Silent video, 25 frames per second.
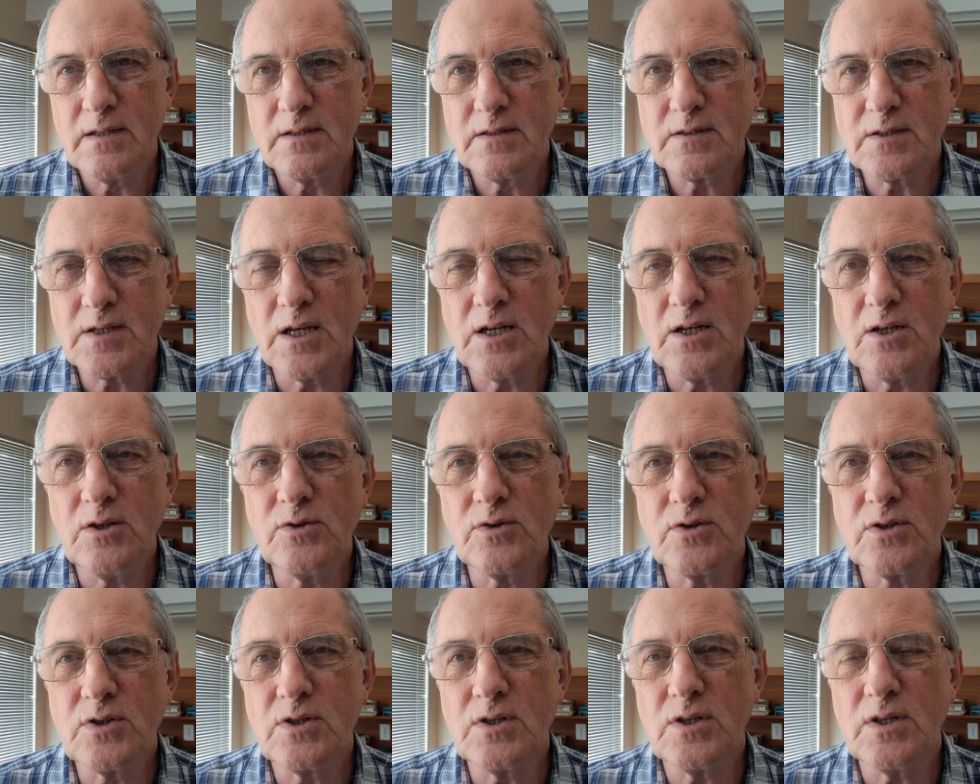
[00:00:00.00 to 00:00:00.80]
St.
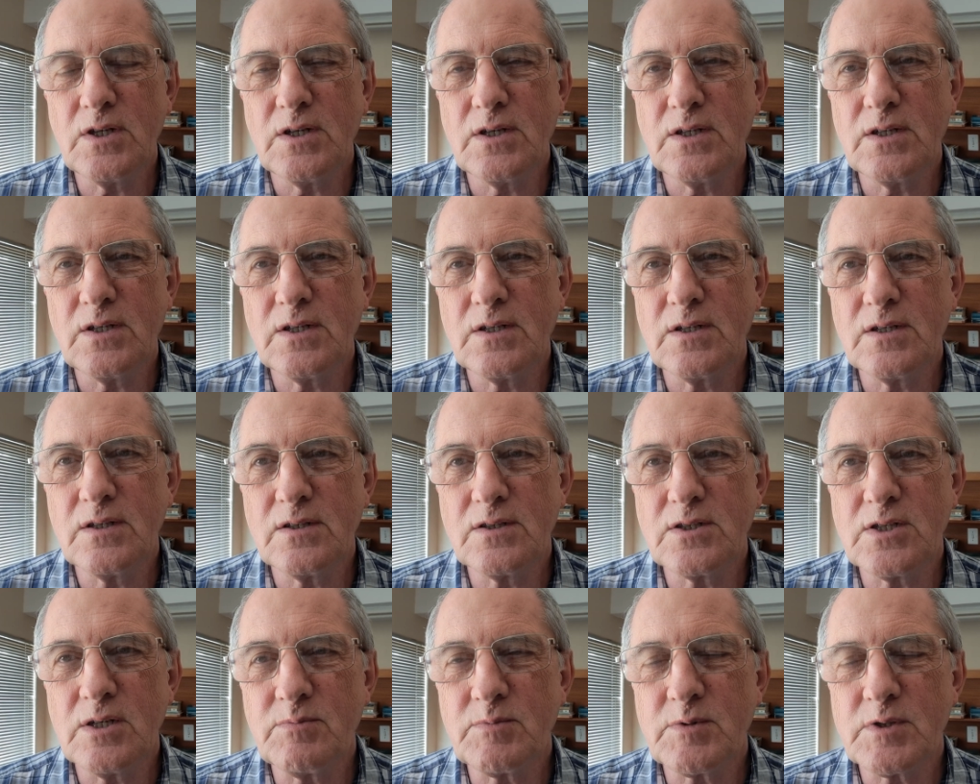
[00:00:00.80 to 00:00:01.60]
Luke in
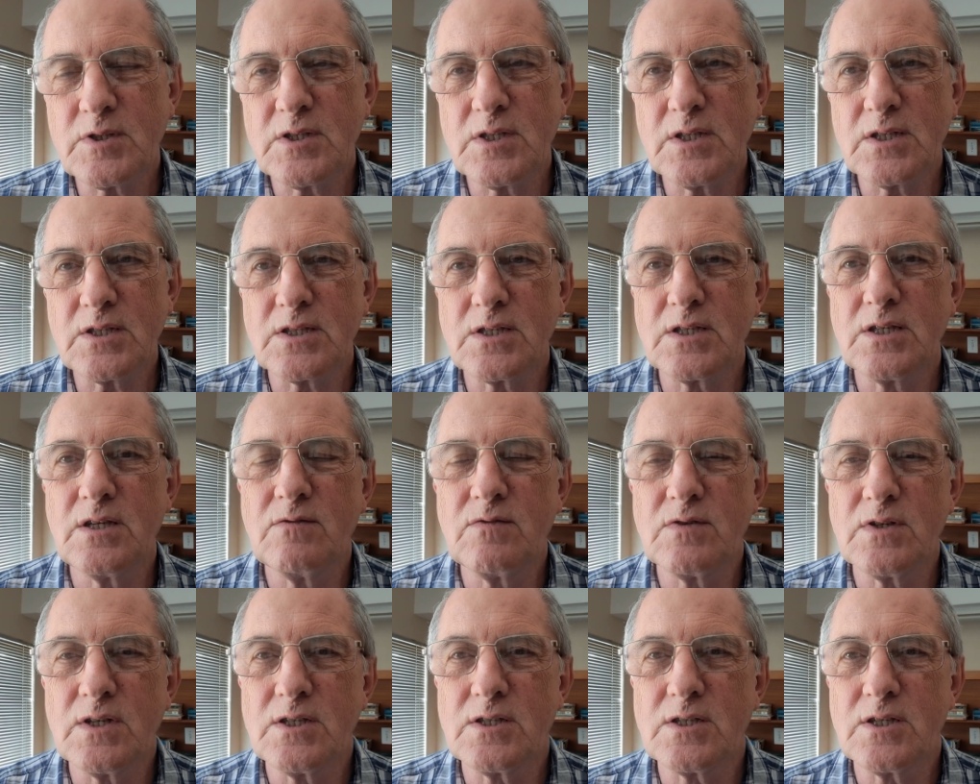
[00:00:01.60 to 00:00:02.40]
chapter 6
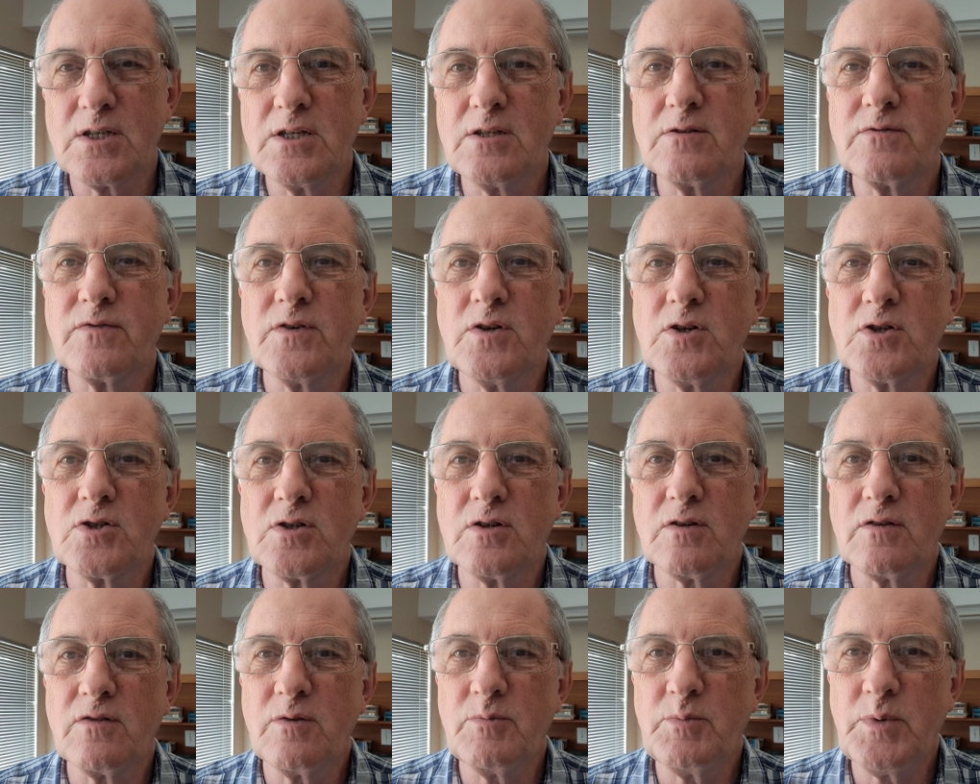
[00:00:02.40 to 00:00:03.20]
gives us his
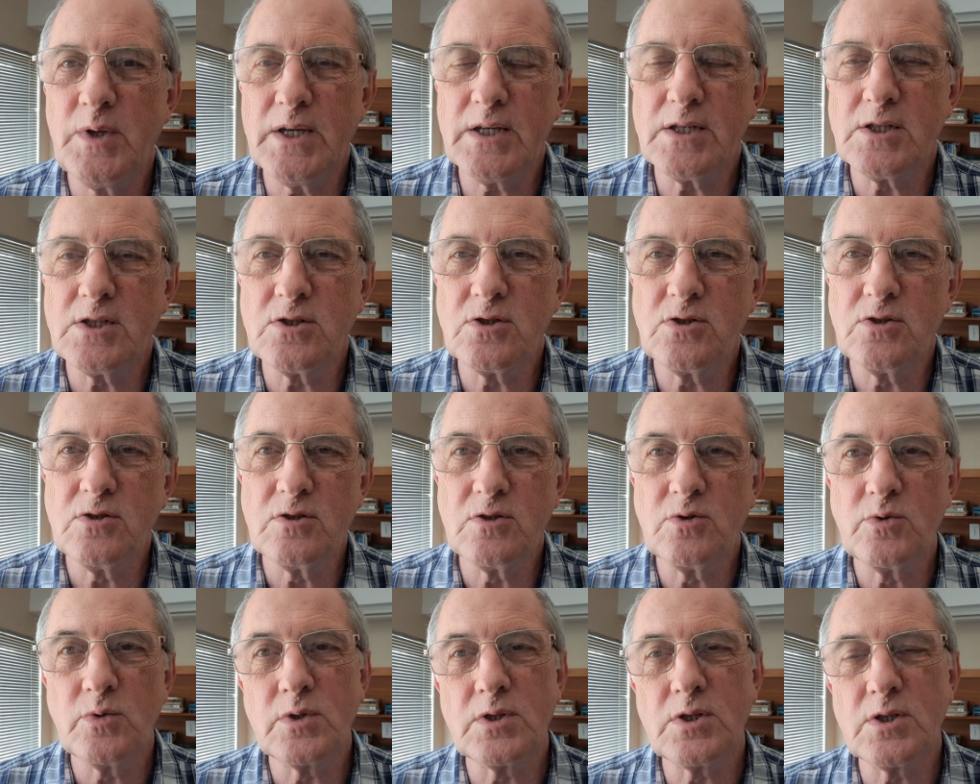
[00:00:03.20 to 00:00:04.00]
version of the
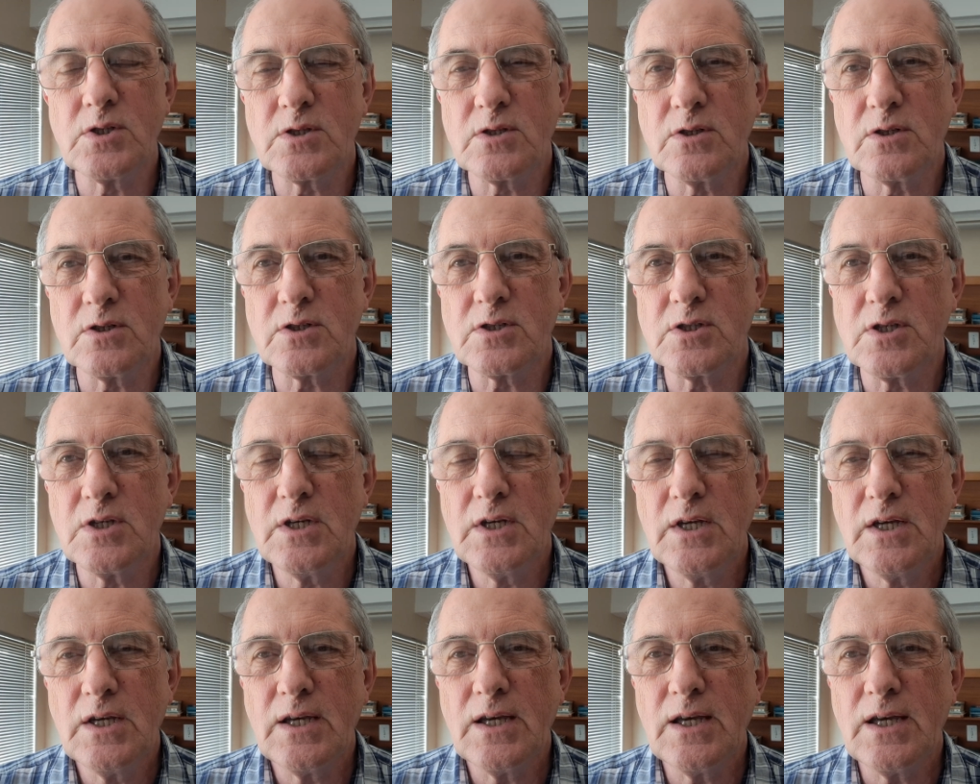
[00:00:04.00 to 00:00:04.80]
Beatitude, which is not
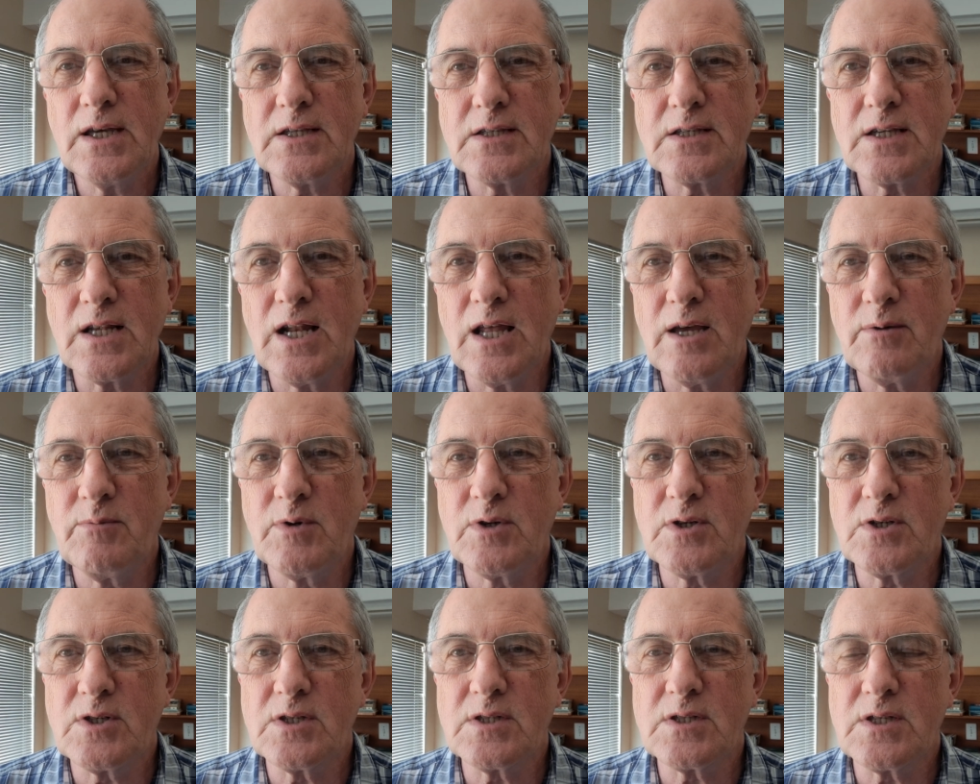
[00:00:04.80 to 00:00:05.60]
as
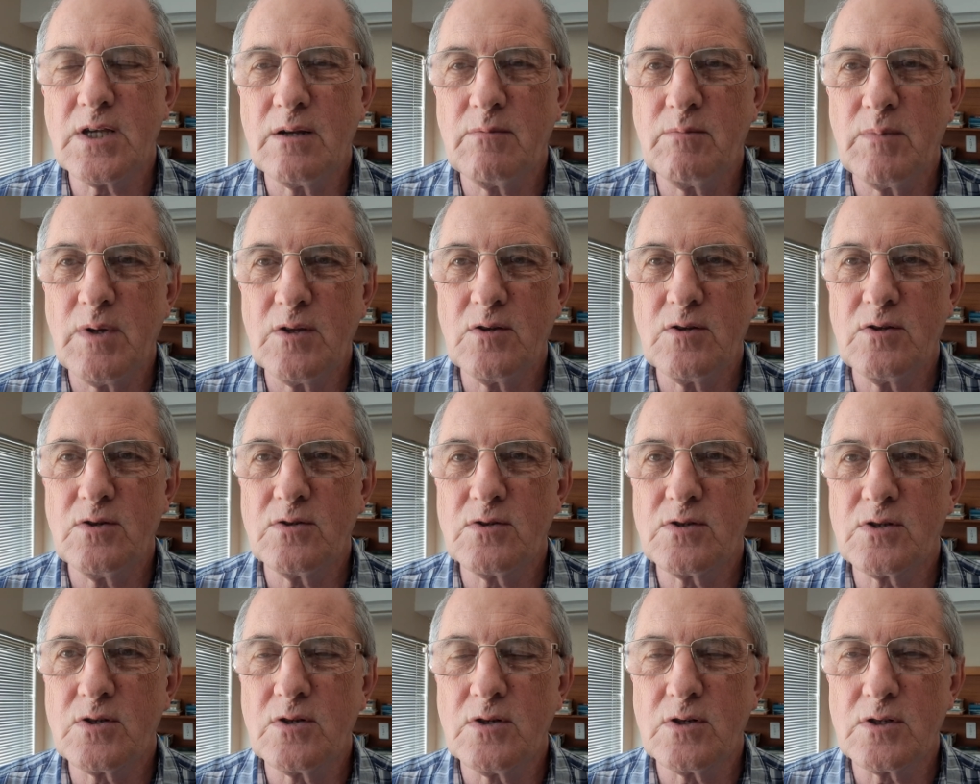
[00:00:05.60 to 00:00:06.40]
elaborate as St.
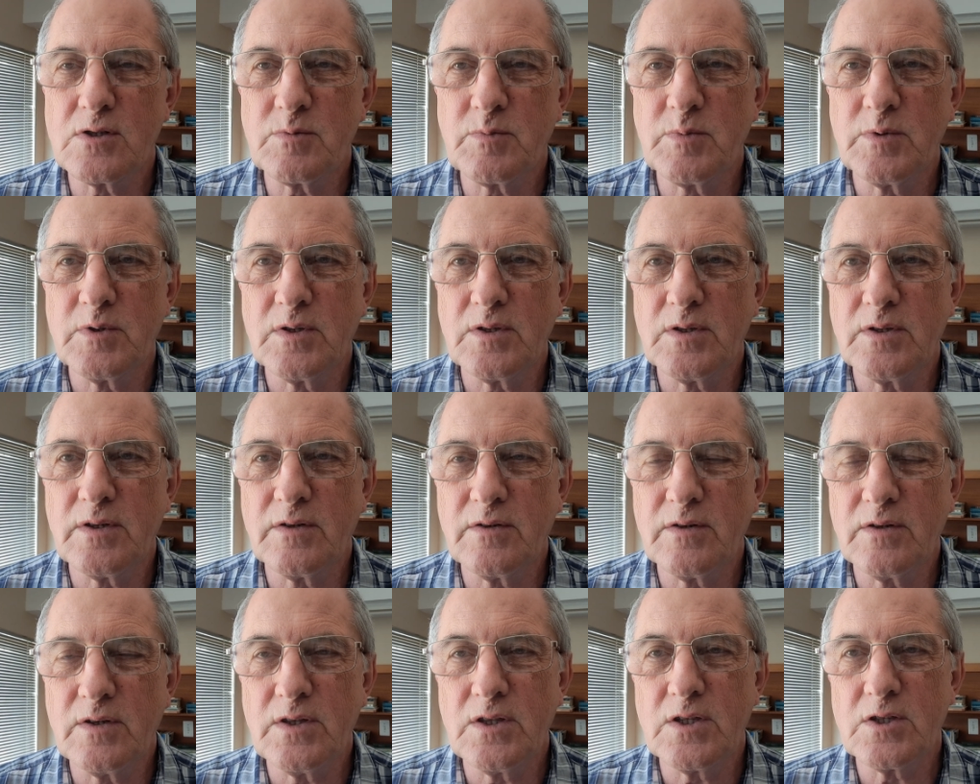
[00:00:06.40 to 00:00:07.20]
Matthew's Gospel
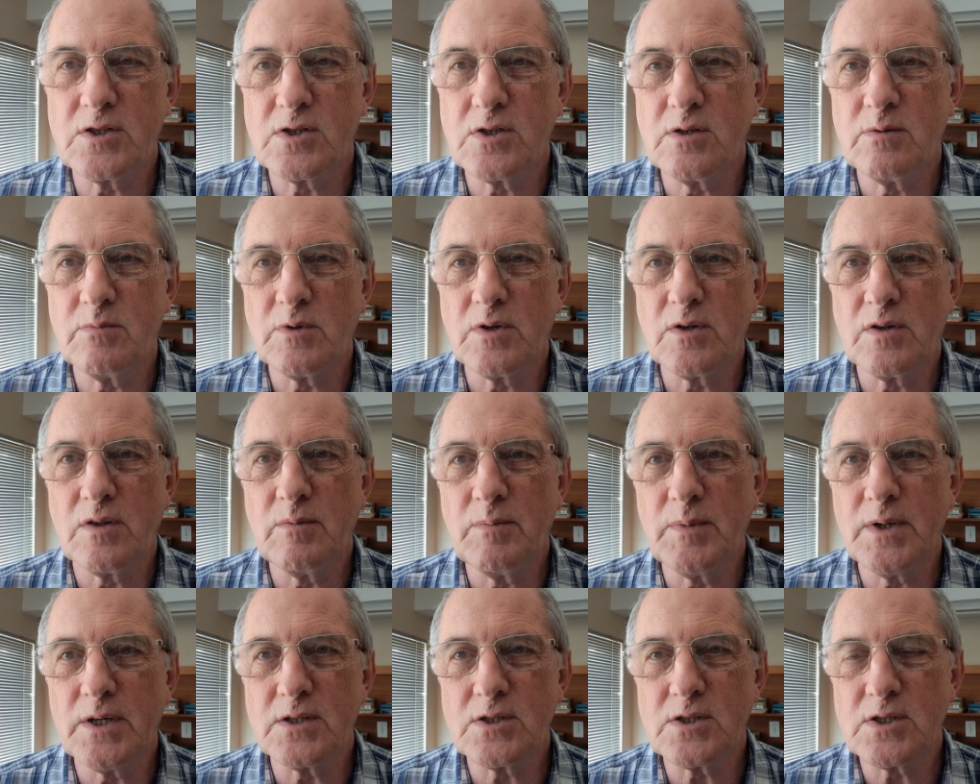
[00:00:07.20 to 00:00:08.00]
and the Sermon on the
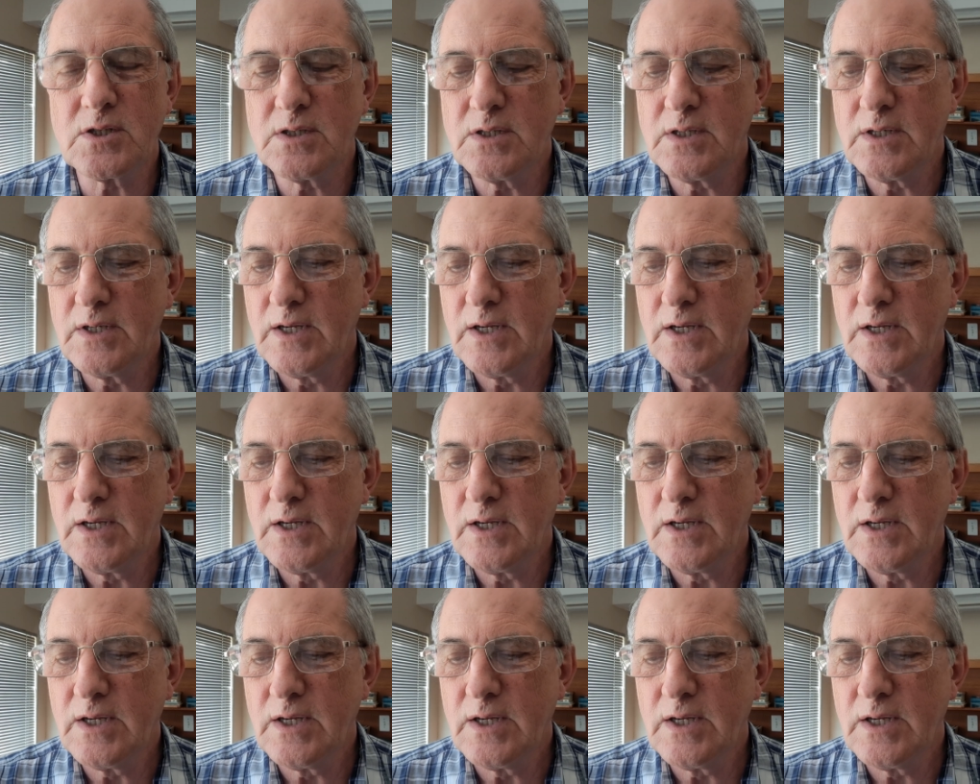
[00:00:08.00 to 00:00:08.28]
Mount.